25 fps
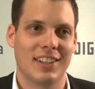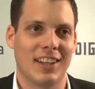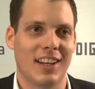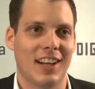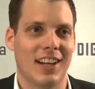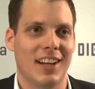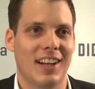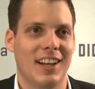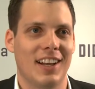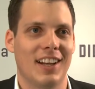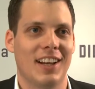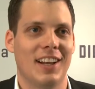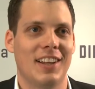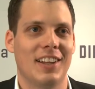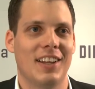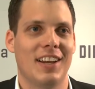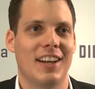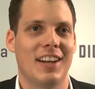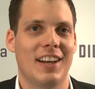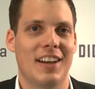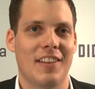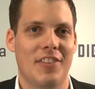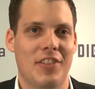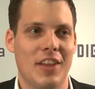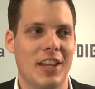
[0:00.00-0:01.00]

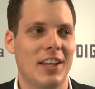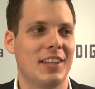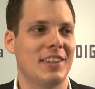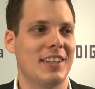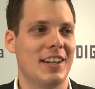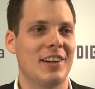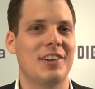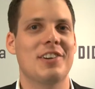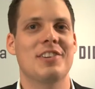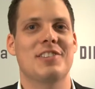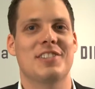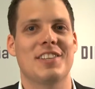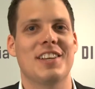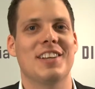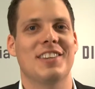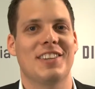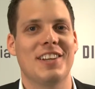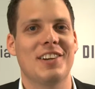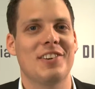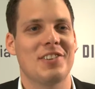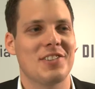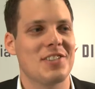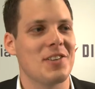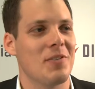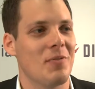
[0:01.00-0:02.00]
I think there
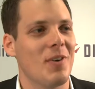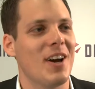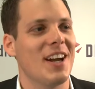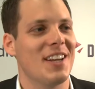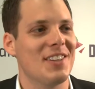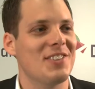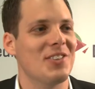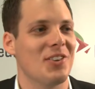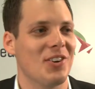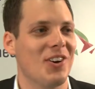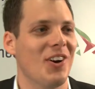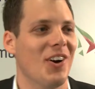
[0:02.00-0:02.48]
is a way to